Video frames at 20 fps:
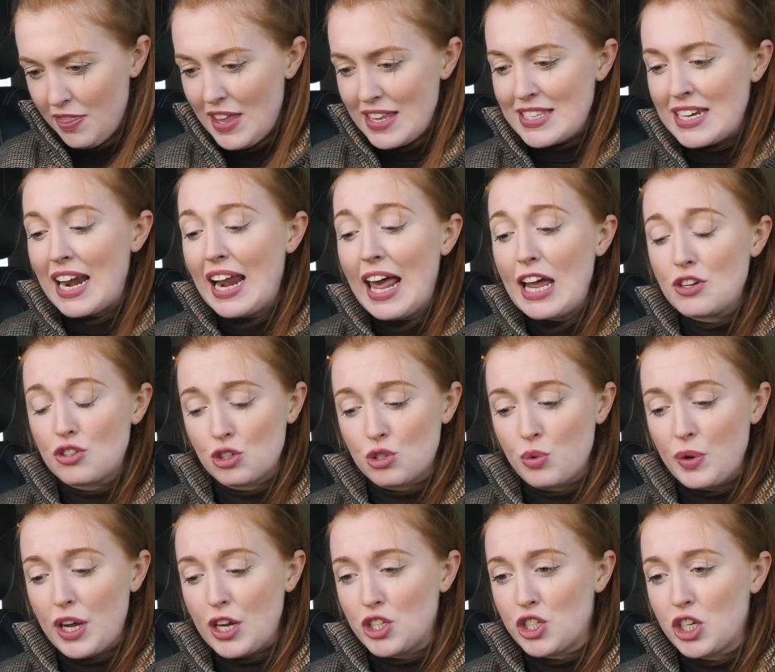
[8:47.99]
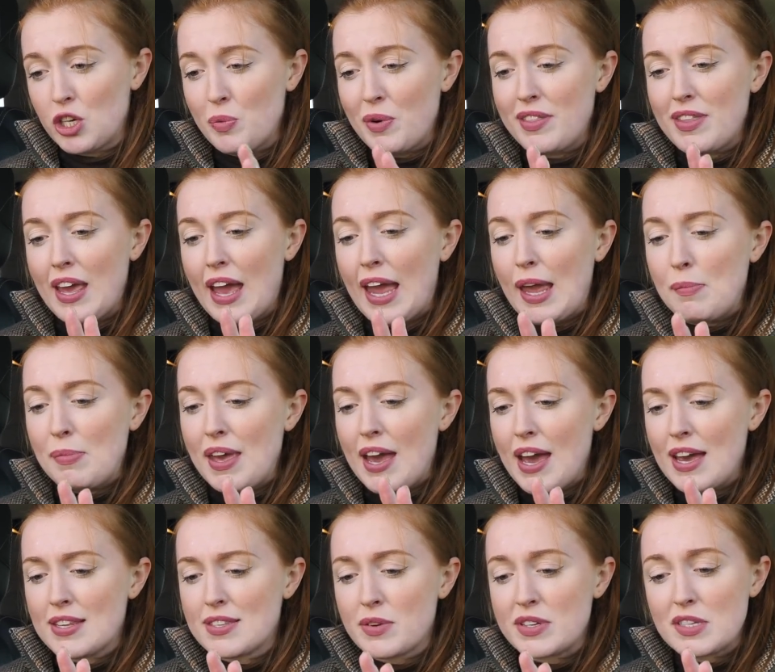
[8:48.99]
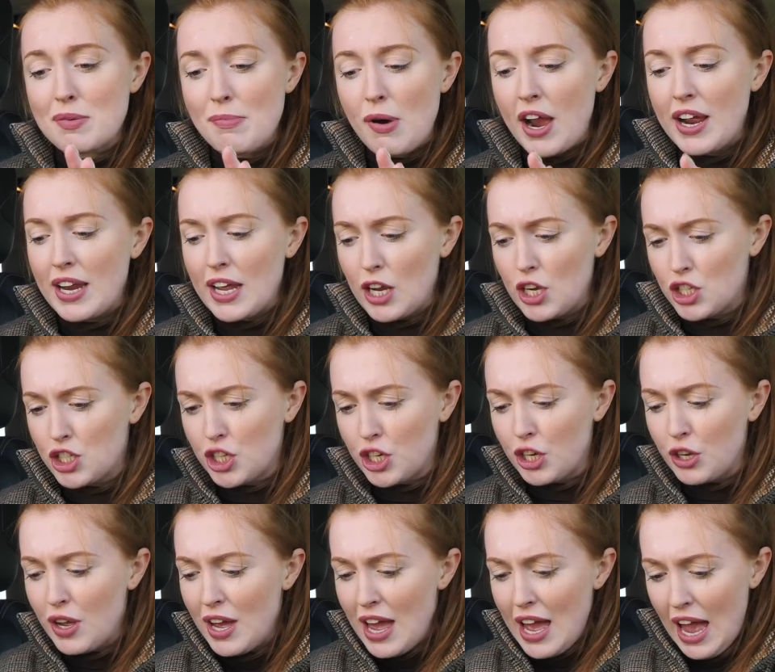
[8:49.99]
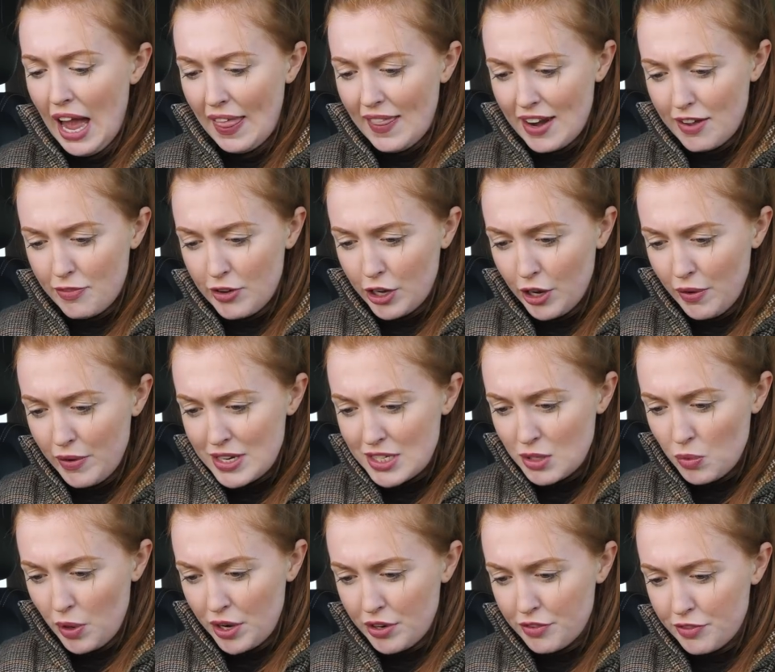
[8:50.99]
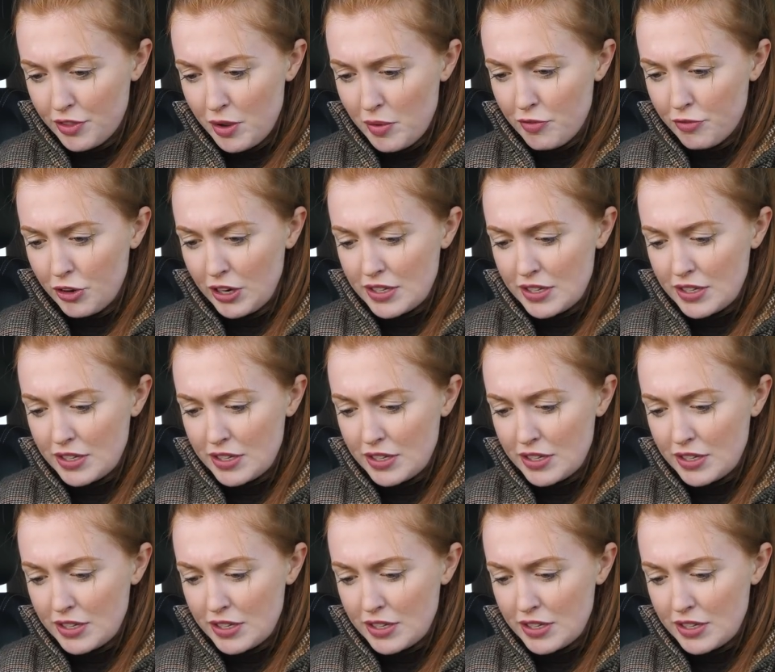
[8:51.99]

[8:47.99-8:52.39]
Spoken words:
there's an electrical issue with the ABS, so it's a minor issue. And then if we go into one of them, for